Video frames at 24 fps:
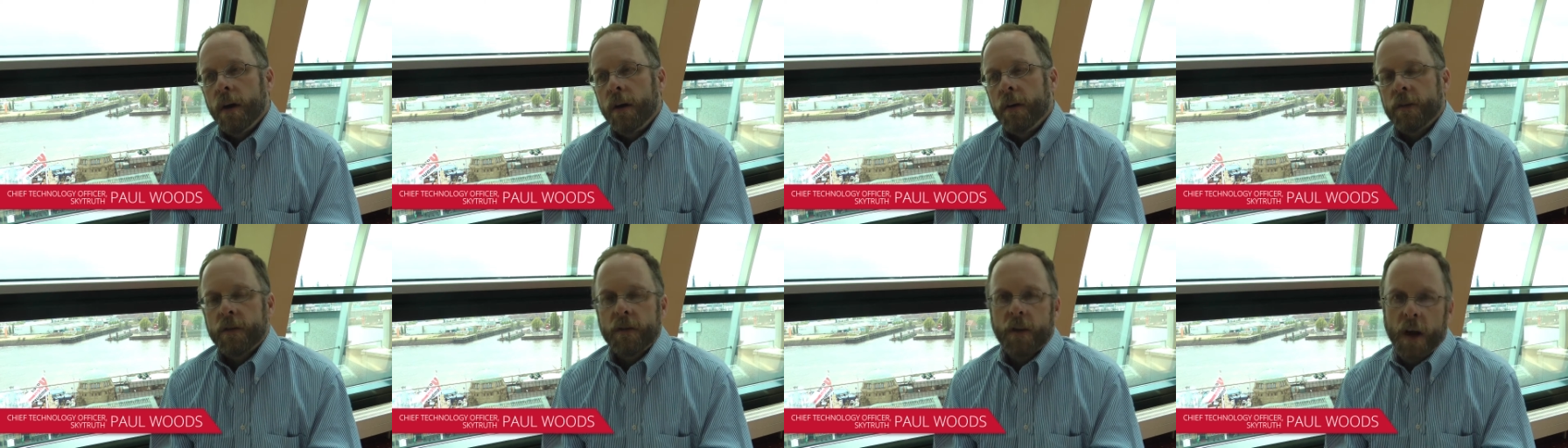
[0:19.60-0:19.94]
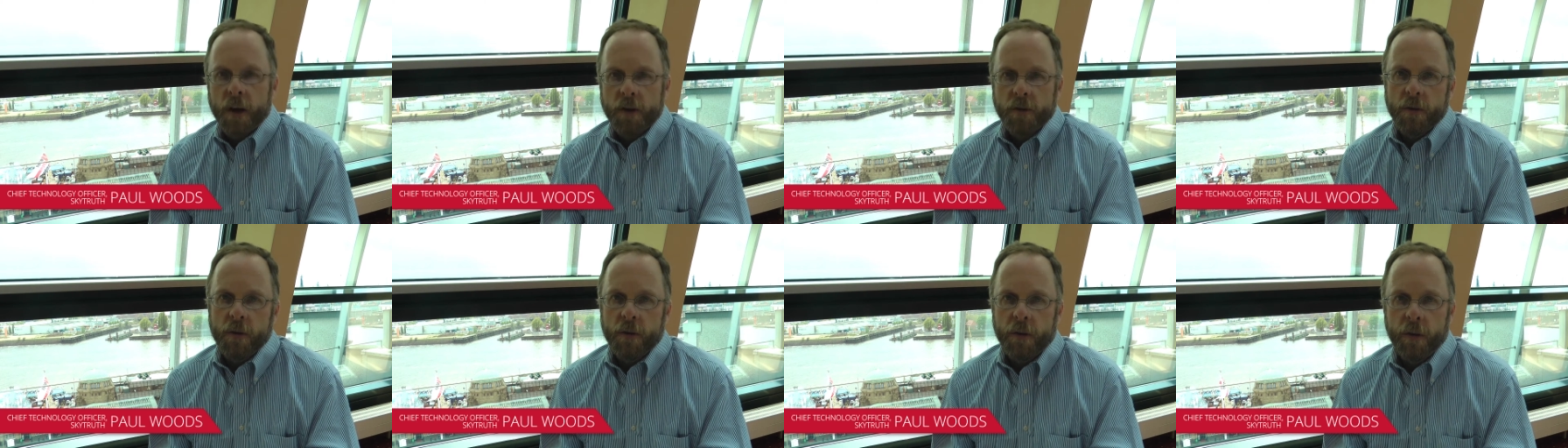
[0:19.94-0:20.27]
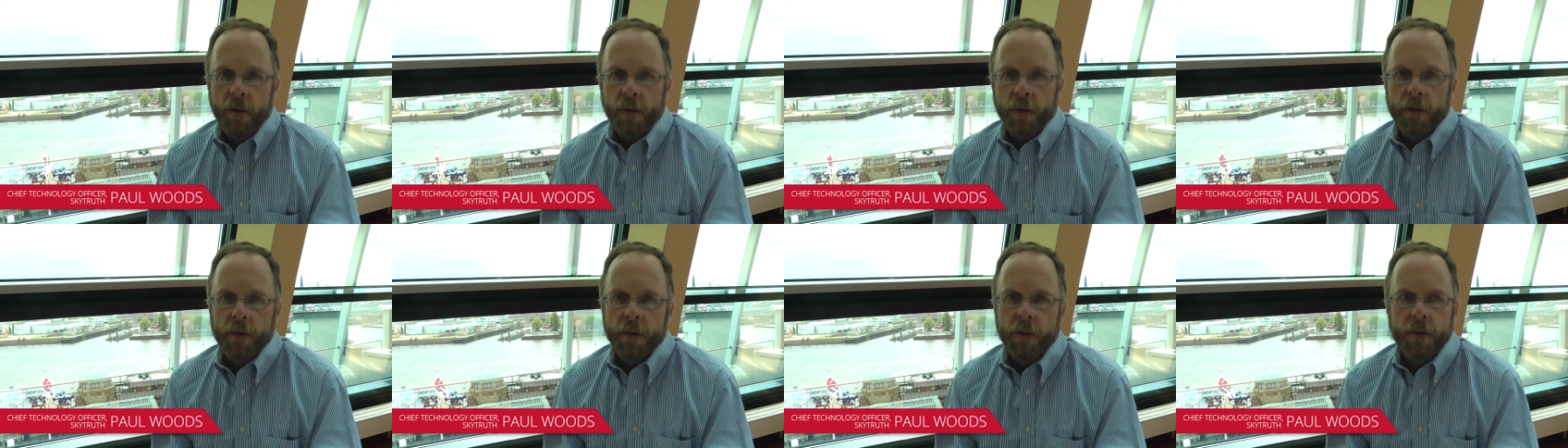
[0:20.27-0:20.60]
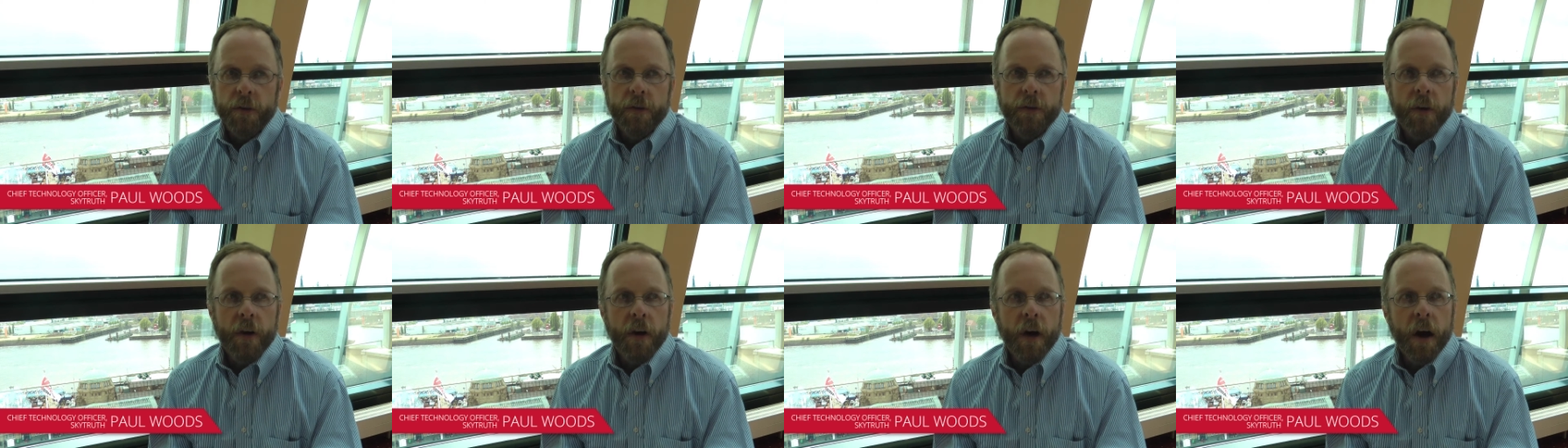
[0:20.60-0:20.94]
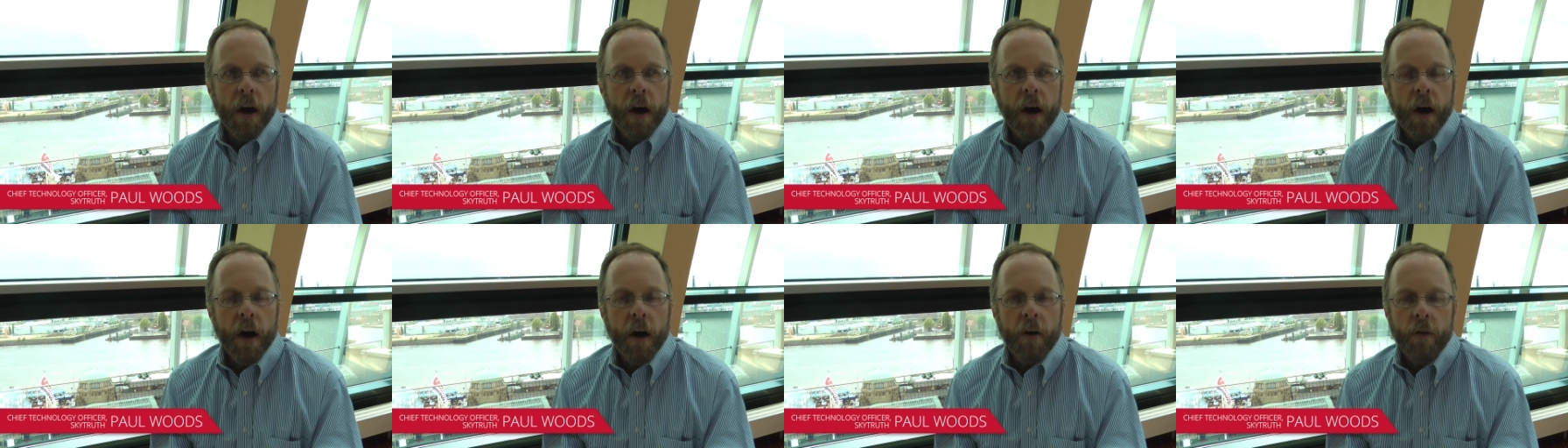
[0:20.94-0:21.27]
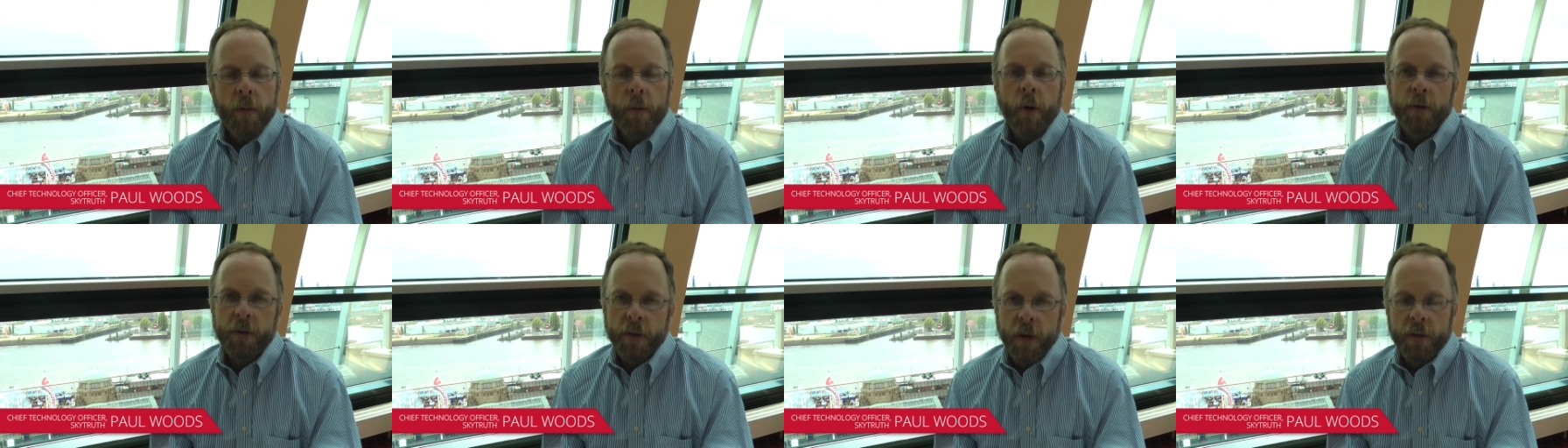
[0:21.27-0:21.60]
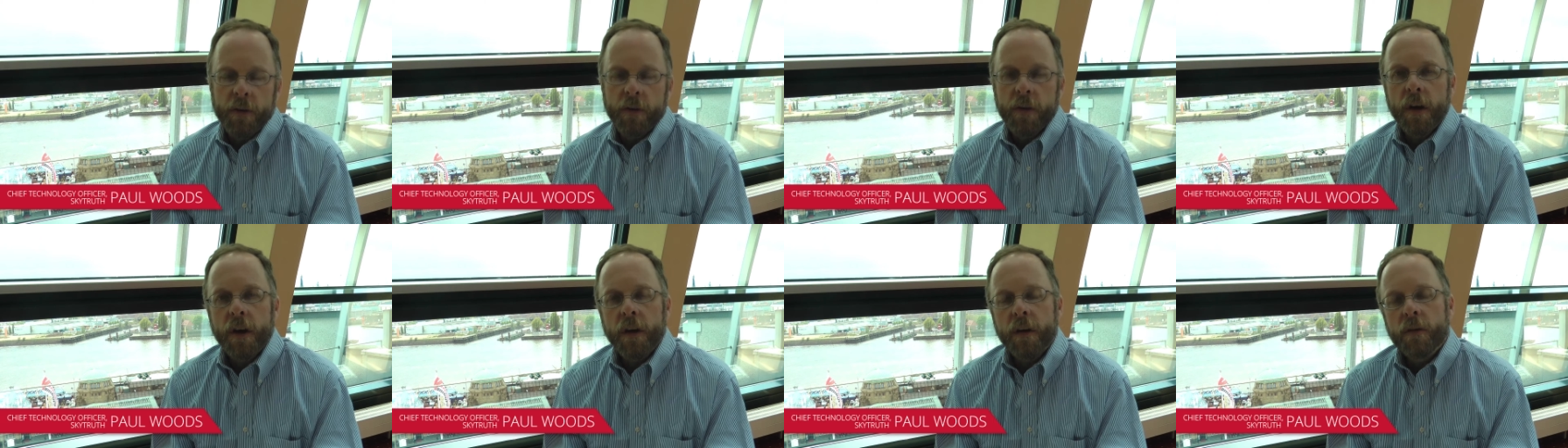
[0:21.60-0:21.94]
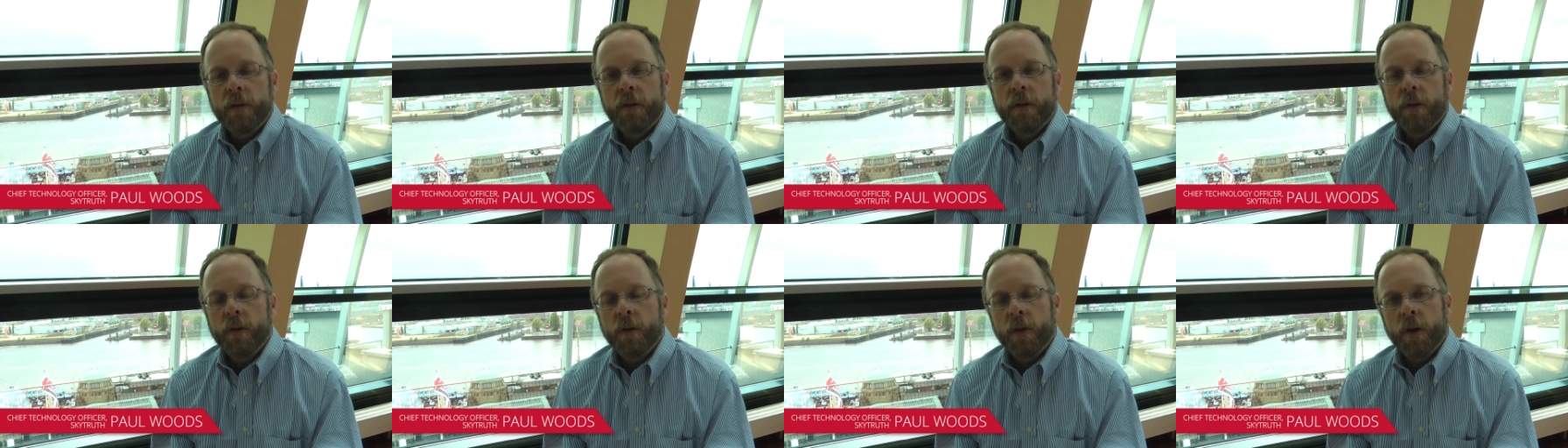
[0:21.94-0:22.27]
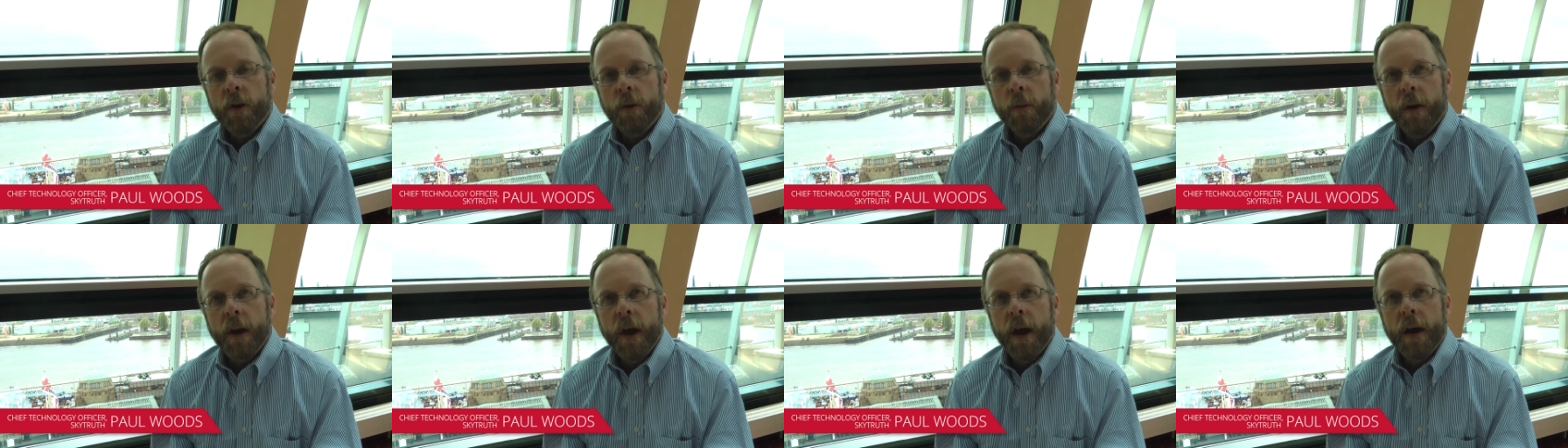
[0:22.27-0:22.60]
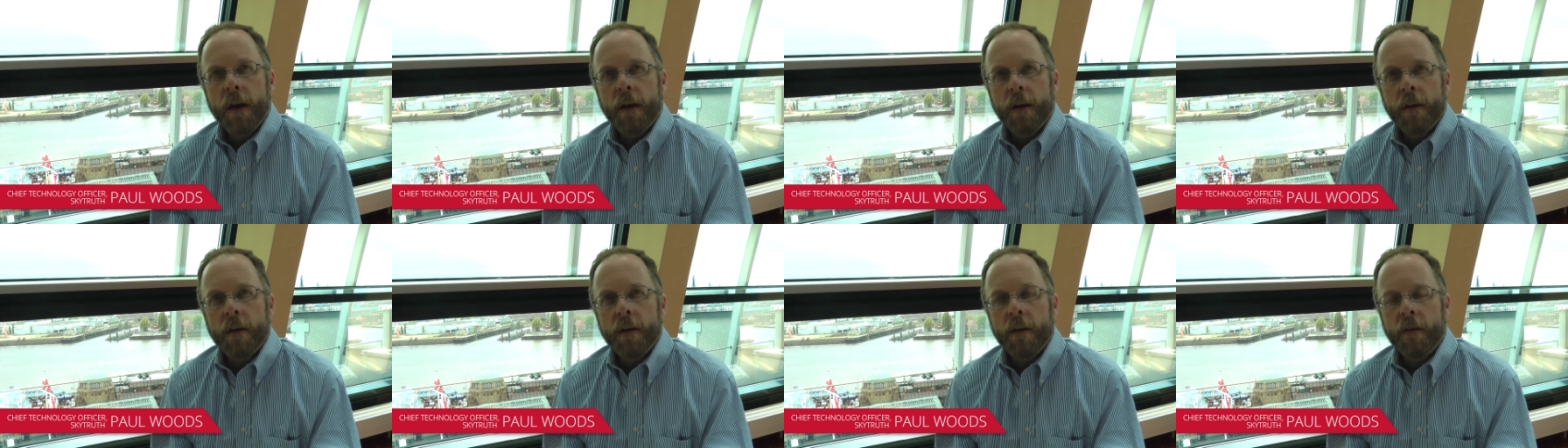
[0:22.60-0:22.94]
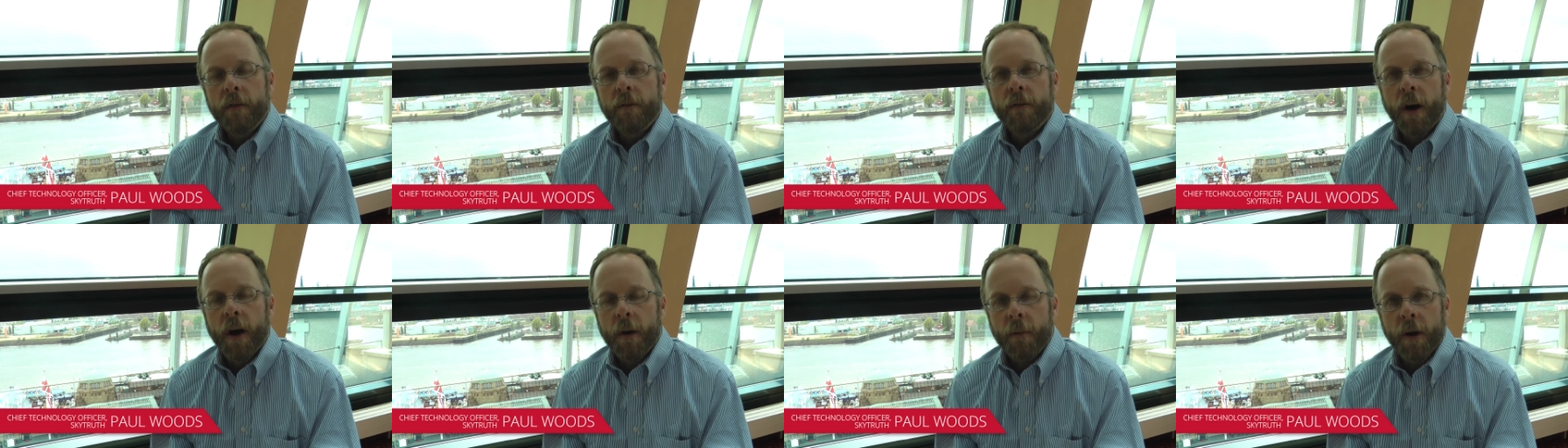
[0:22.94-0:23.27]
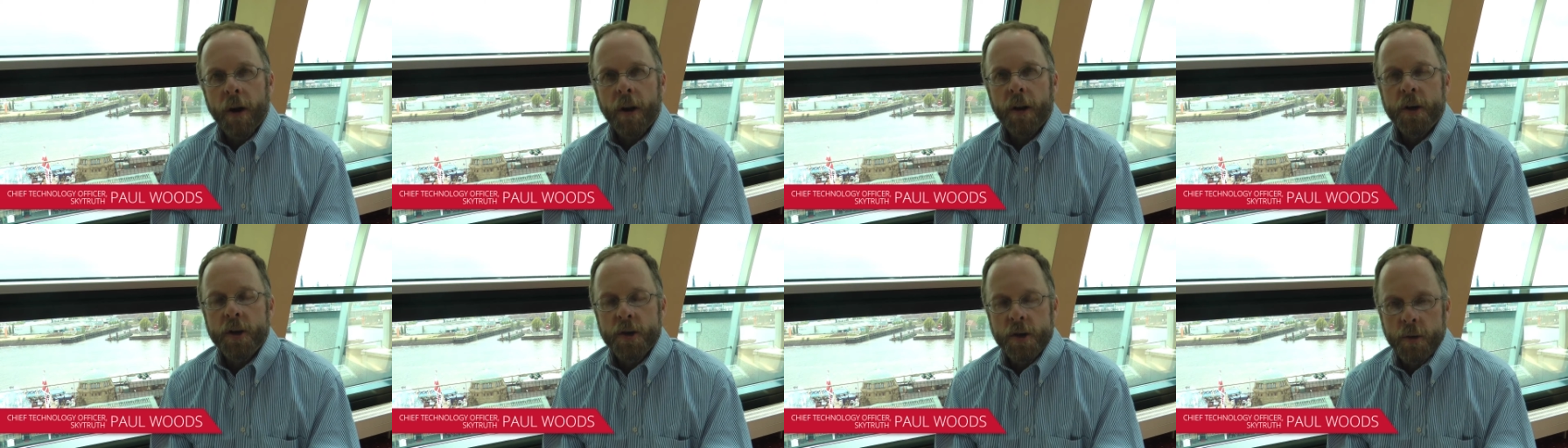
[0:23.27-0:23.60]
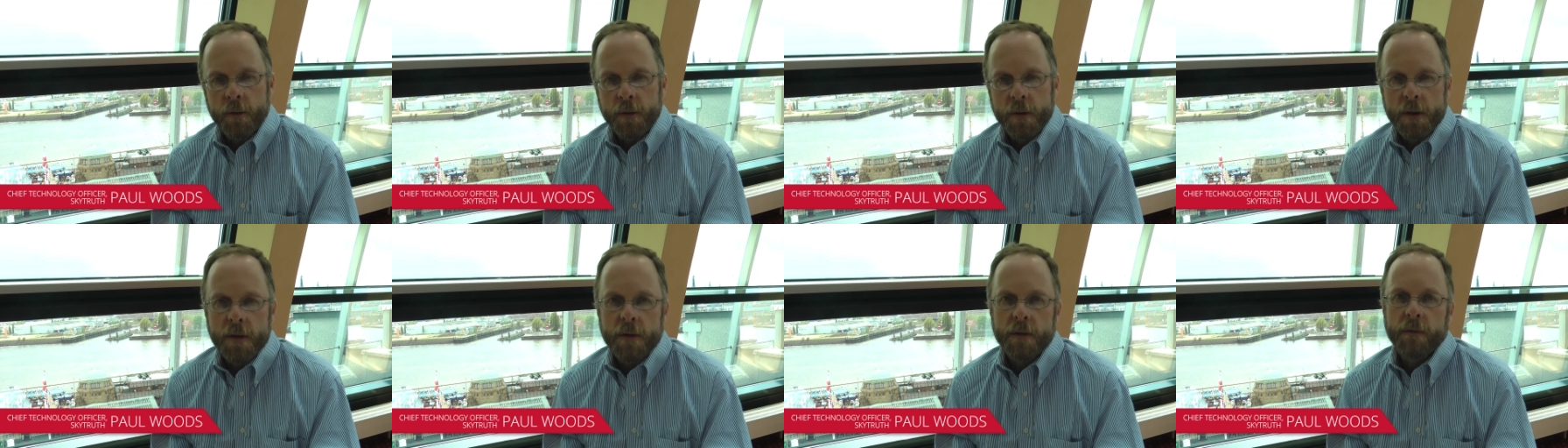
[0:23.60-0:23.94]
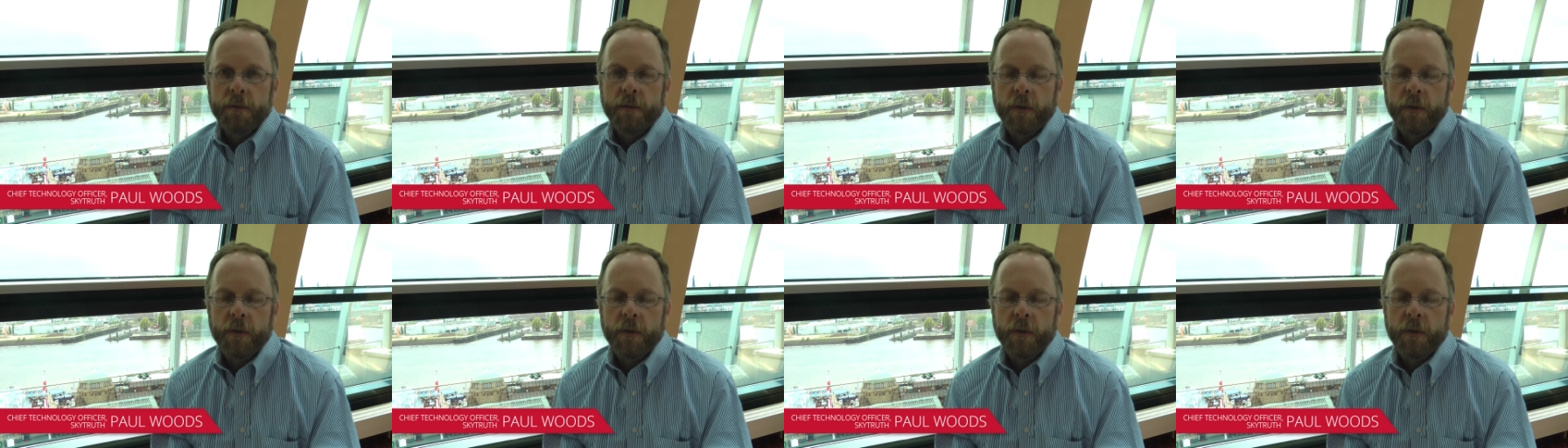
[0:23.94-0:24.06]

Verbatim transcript: SkyTruth uses uh, remote sensing to illuminate environmental issues.